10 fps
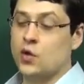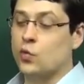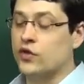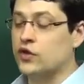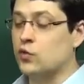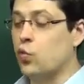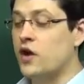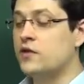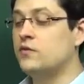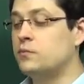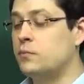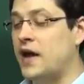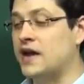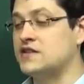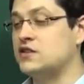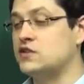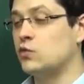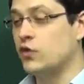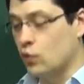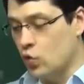Within one
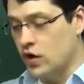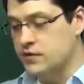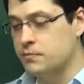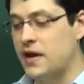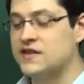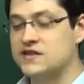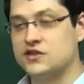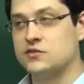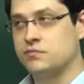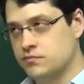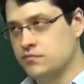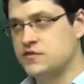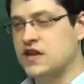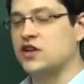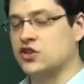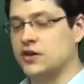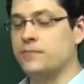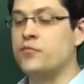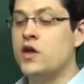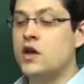passage, with a one passage
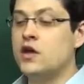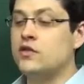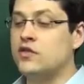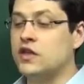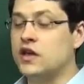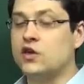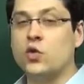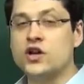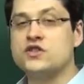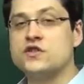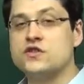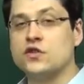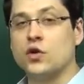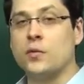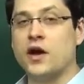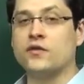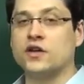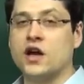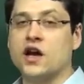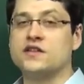section, the questions are about
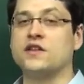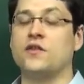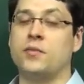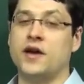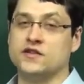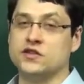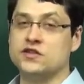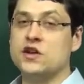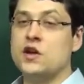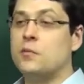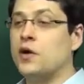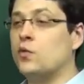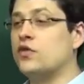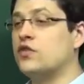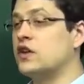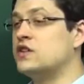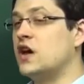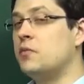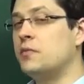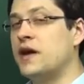the content of the passage. But within a
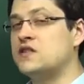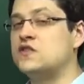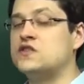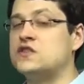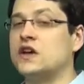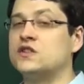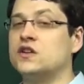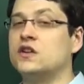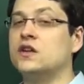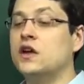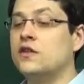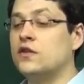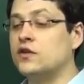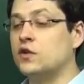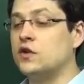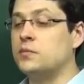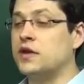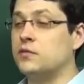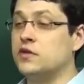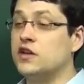double passage section, there's going to
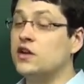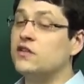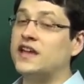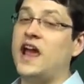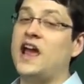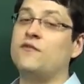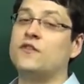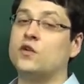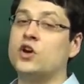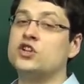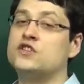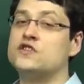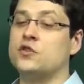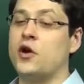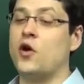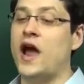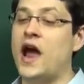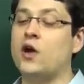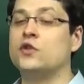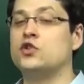be nearly half of the questions are about
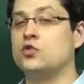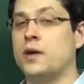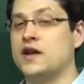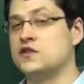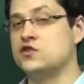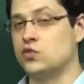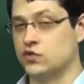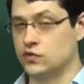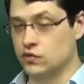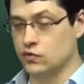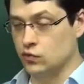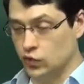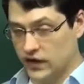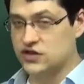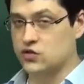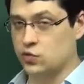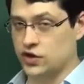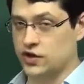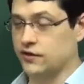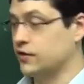how the two passages relate to one
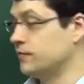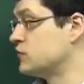another.